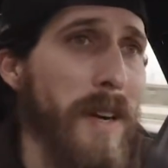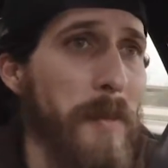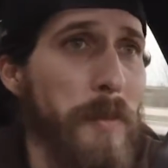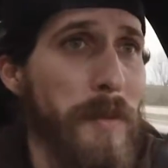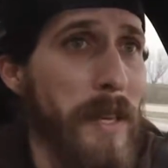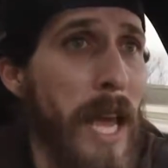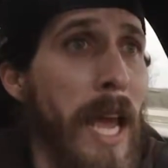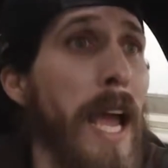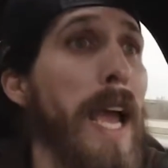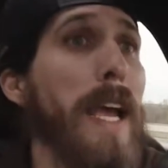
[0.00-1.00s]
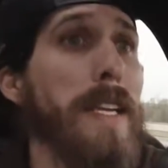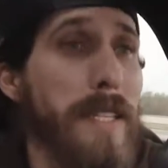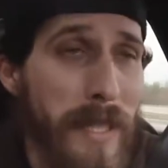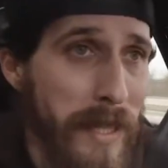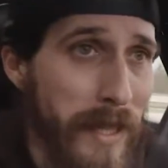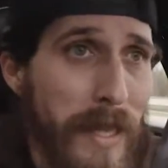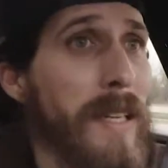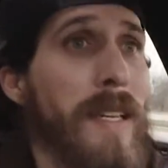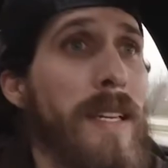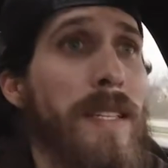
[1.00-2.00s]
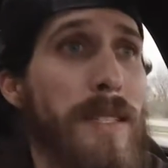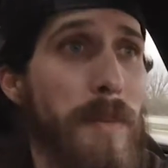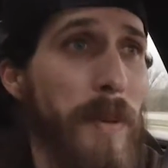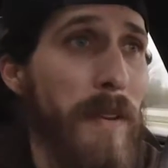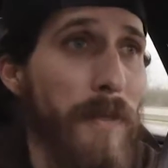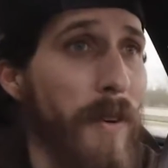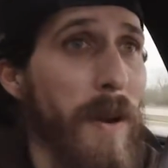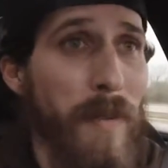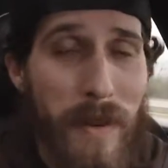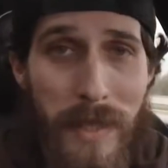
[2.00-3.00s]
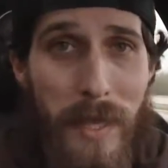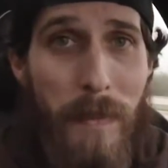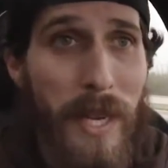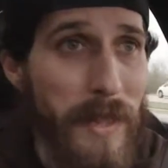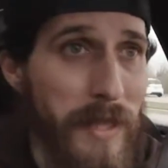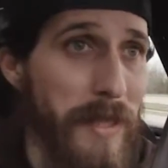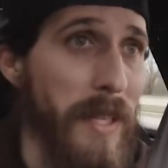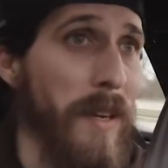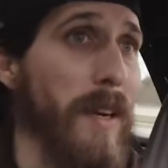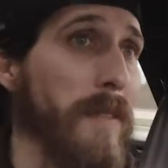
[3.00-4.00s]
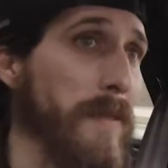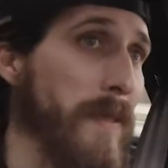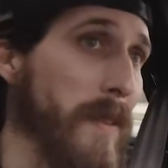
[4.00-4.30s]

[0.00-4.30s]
I would hate to be forever in debt paying this thing off.